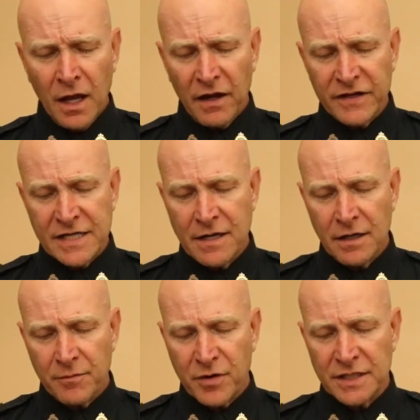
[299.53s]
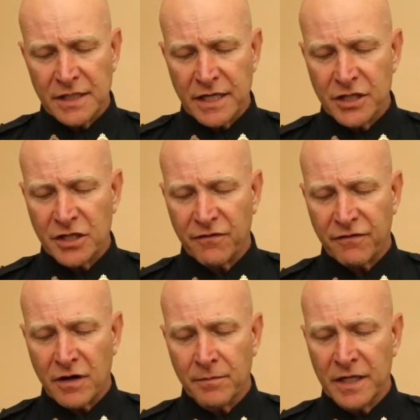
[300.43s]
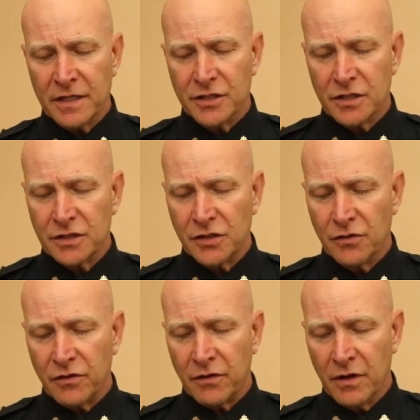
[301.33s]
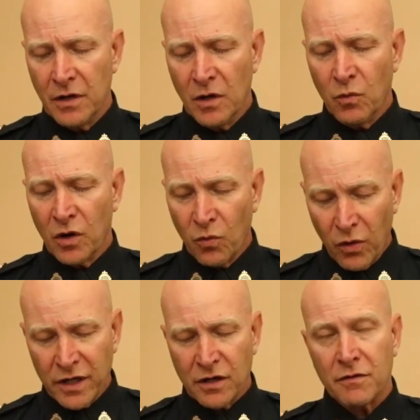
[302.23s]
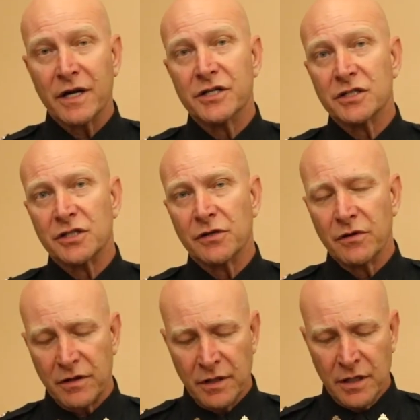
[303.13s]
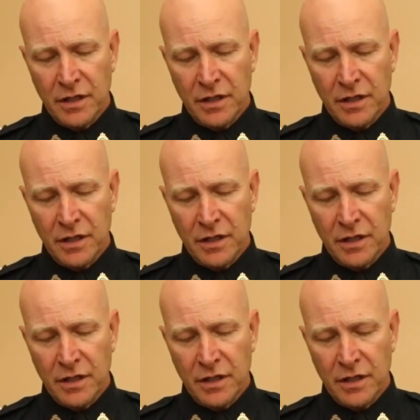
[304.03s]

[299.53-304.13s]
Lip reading: I've attended a presentation from Indigenous youth where one courageous youth